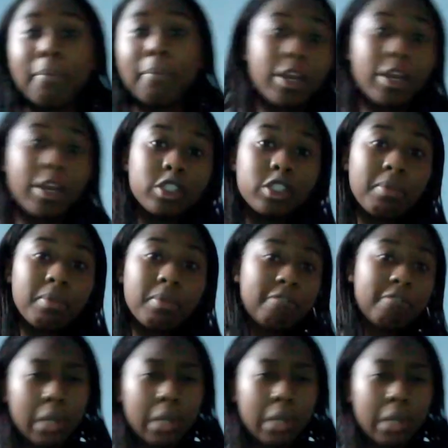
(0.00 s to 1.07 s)
pretty sure my
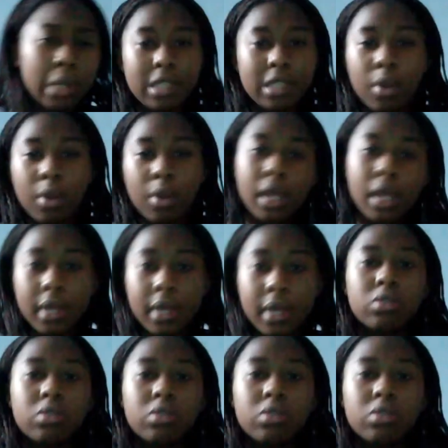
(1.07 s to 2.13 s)
phone has more
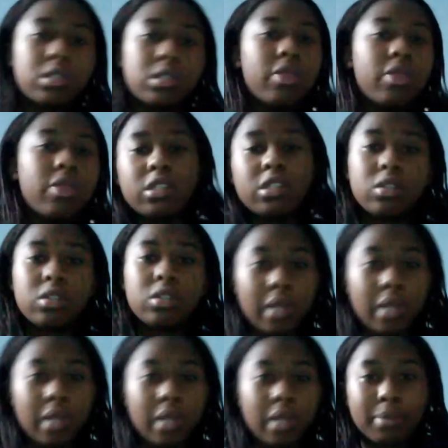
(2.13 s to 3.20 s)
megapixels than this
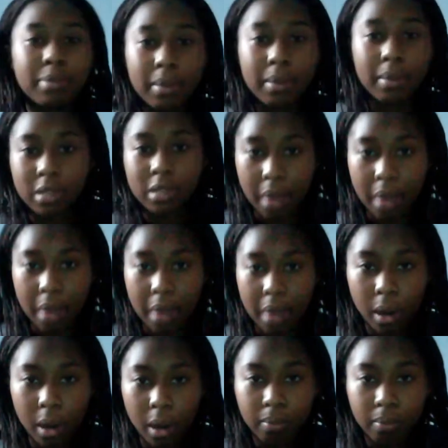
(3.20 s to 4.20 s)
laptop's camera.